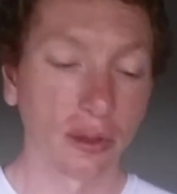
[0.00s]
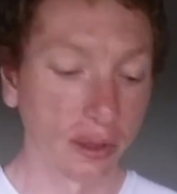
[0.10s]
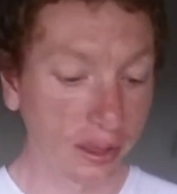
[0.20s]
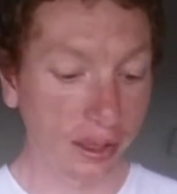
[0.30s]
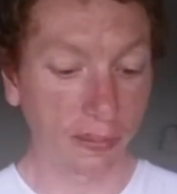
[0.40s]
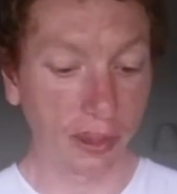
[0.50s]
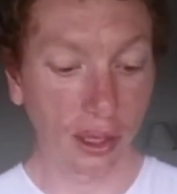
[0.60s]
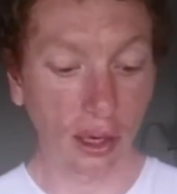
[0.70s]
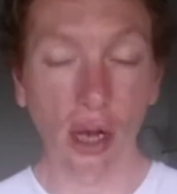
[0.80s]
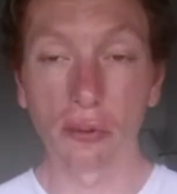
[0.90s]
So this is
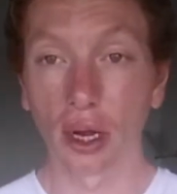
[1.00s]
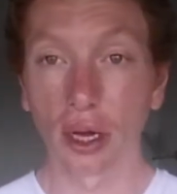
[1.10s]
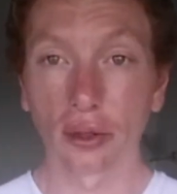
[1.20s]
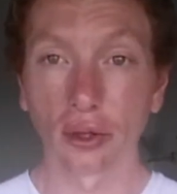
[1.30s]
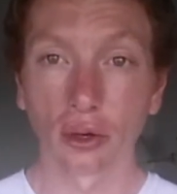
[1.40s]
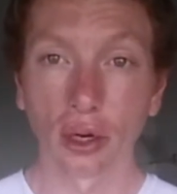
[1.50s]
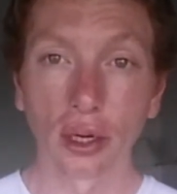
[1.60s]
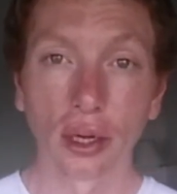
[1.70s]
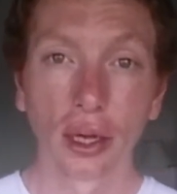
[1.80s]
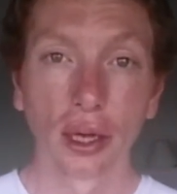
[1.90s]
something that I would like to try.